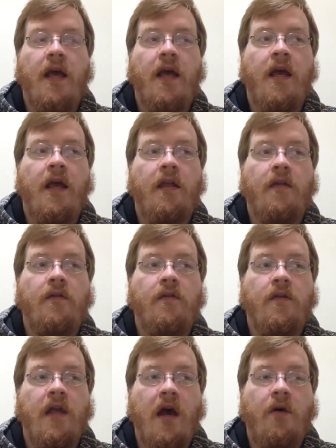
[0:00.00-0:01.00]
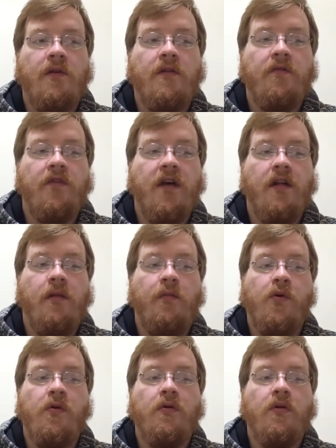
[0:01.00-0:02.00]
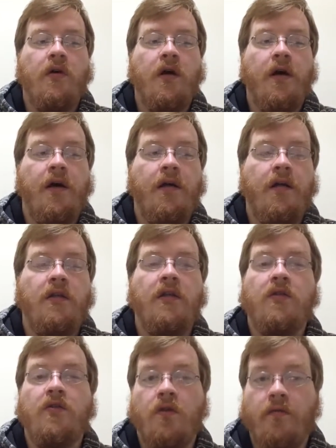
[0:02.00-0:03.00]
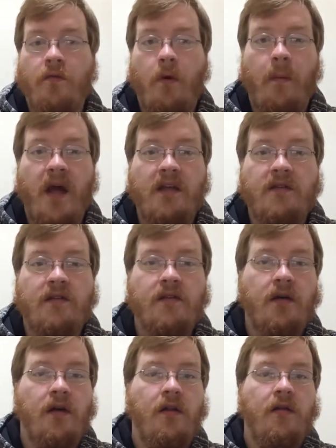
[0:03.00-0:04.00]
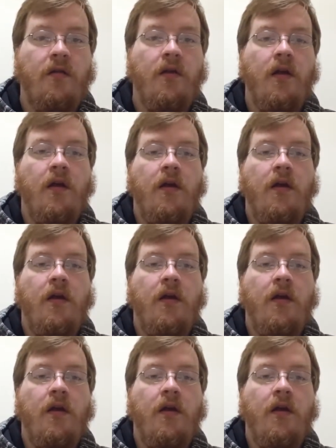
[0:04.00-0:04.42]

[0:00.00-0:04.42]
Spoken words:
and now it's available in digital formats on